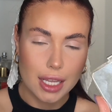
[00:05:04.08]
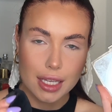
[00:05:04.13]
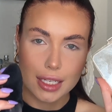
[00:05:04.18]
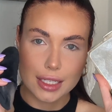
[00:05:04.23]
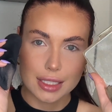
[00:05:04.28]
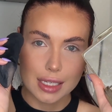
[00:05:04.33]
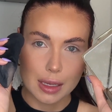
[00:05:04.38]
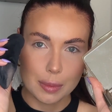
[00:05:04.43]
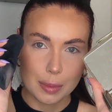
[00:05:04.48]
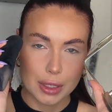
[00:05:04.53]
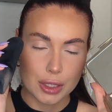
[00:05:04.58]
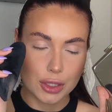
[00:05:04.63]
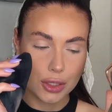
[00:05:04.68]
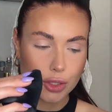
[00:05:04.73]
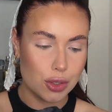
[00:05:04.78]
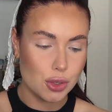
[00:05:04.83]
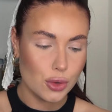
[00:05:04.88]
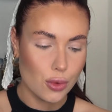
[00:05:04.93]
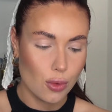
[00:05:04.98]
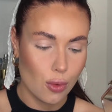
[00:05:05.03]
dip into
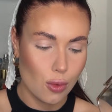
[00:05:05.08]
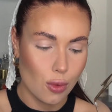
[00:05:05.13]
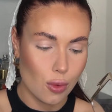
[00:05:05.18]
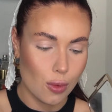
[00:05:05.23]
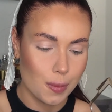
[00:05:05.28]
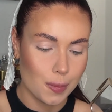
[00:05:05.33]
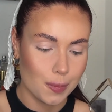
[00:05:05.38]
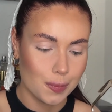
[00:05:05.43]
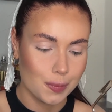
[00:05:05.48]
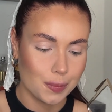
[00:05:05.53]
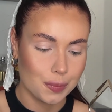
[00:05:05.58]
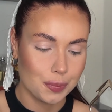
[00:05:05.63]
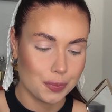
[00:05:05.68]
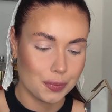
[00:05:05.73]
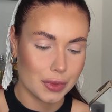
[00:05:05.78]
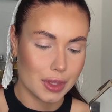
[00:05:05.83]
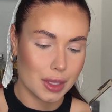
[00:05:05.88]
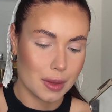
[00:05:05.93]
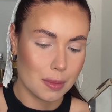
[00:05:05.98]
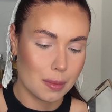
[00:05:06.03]
your
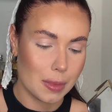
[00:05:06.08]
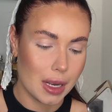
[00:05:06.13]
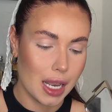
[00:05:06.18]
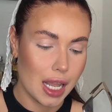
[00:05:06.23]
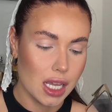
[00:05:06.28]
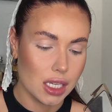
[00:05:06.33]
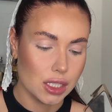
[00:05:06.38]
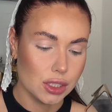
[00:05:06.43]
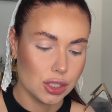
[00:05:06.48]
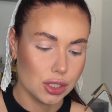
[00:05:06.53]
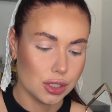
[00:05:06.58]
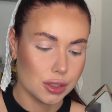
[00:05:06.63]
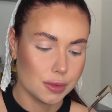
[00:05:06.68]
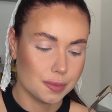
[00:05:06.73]
blush.